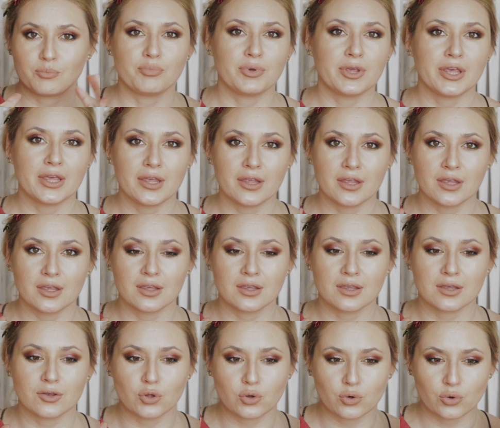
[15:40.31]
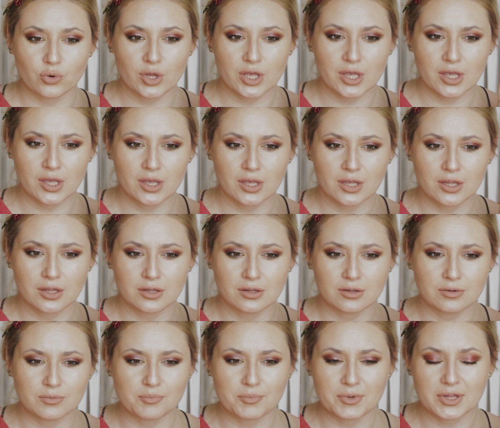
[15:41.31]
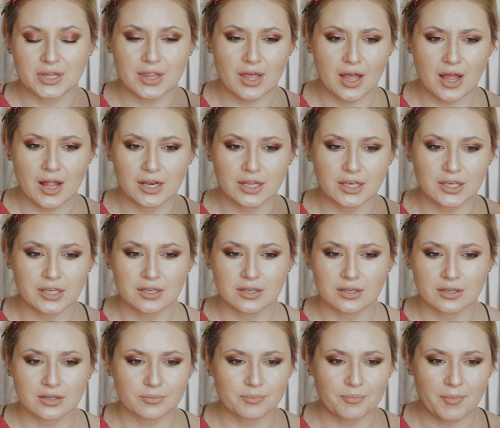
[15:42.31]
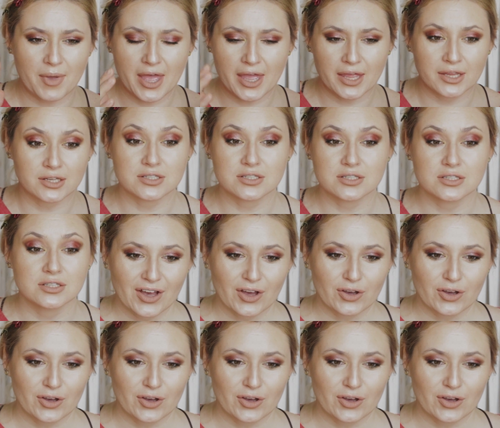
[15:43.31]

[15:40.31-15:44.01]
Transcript: pink, green, metallic, matte.